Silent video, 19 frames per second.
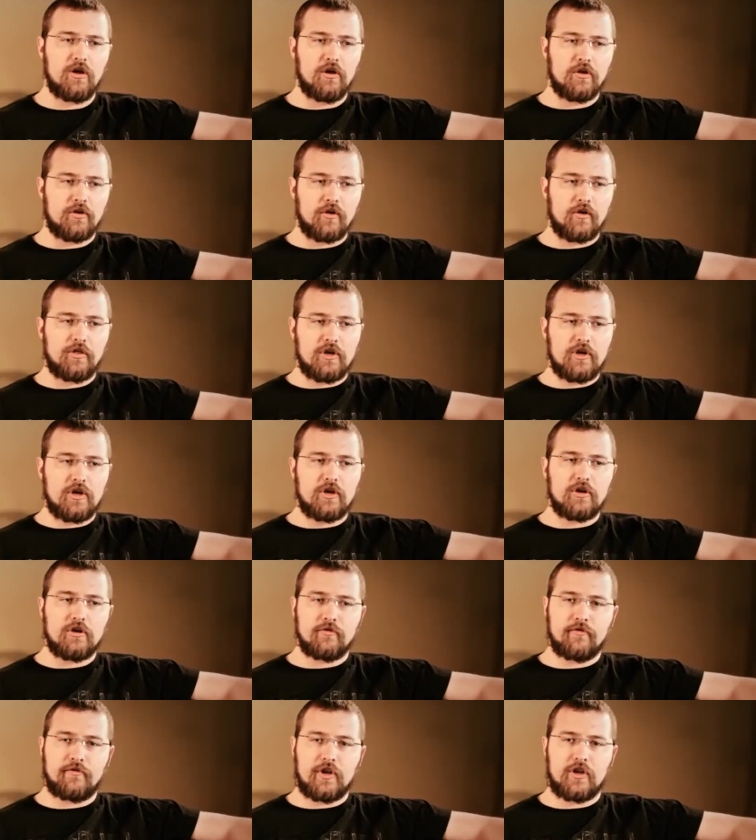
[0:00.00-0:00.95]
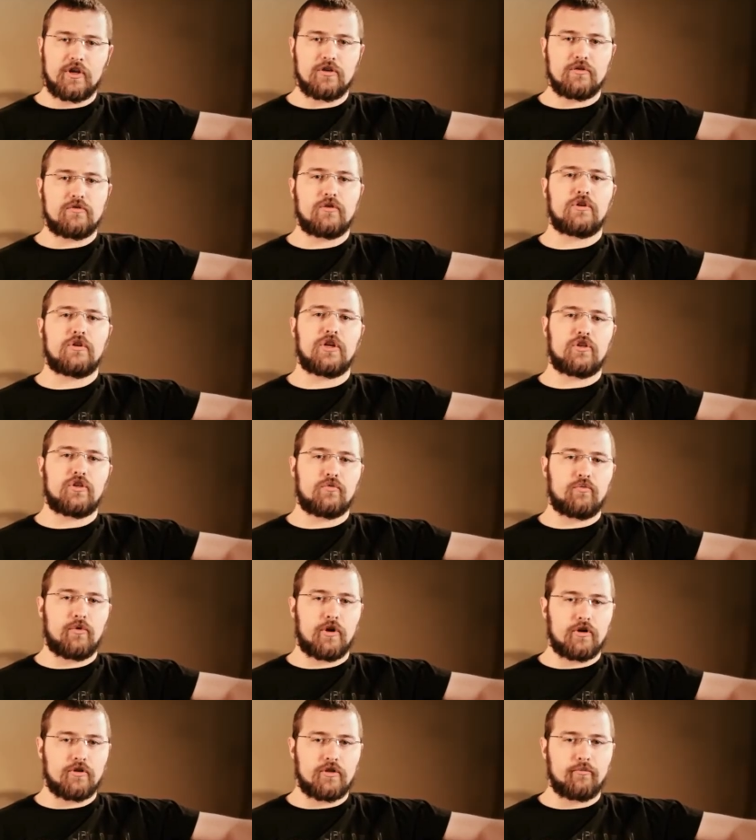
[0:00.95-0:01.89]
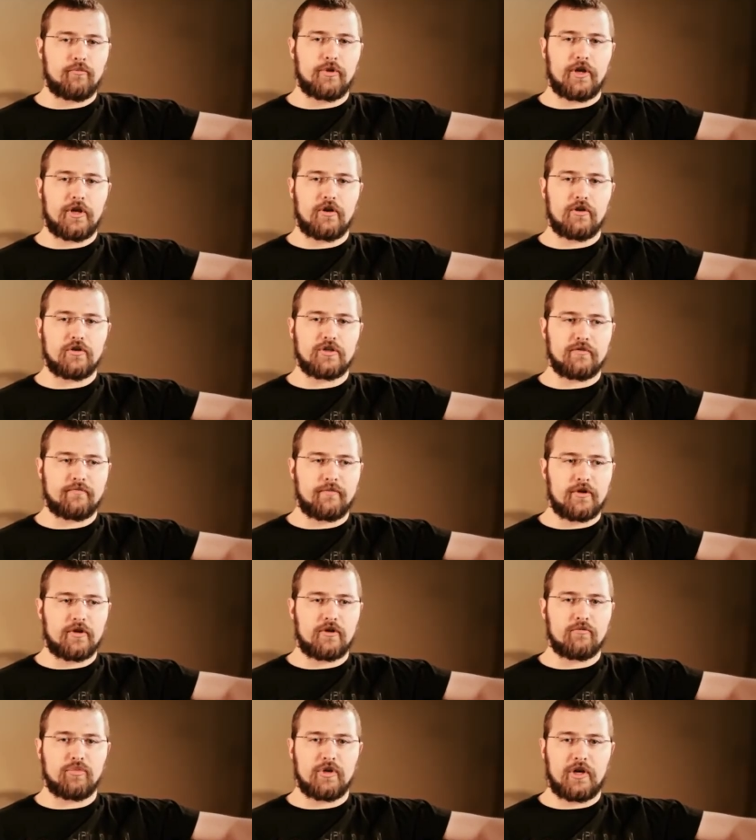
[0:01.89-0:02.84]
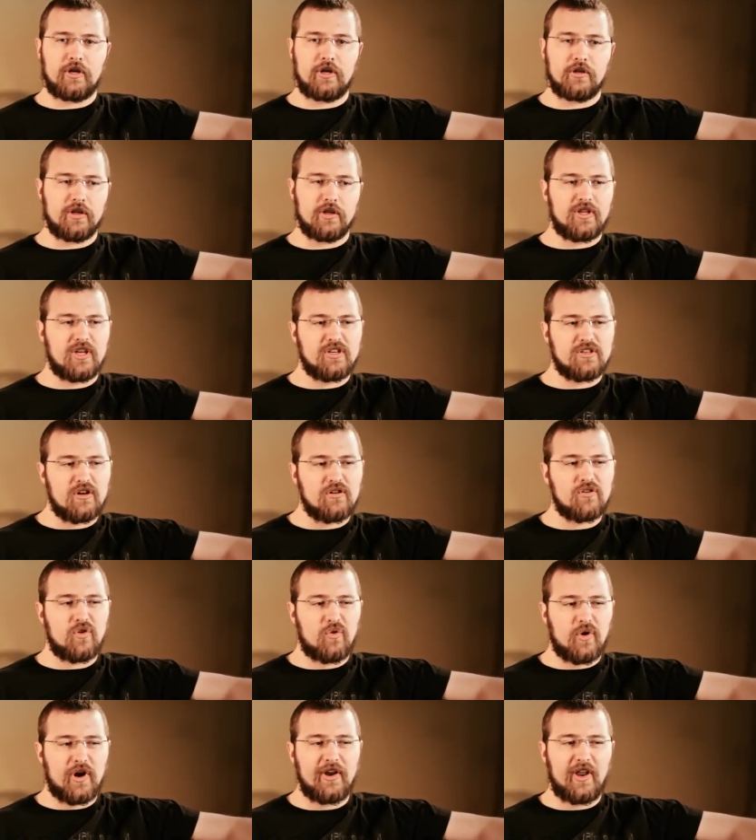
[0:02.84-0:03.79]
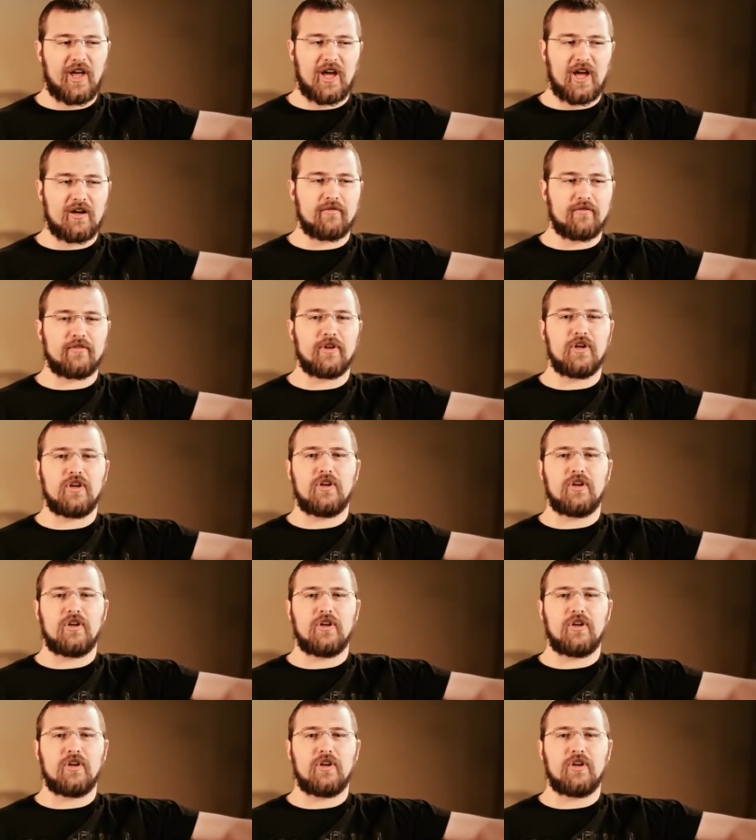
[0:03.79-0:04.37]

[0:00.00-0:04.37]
So I think it'll fit into a niche where some players have been complaining complaining that they don't quite have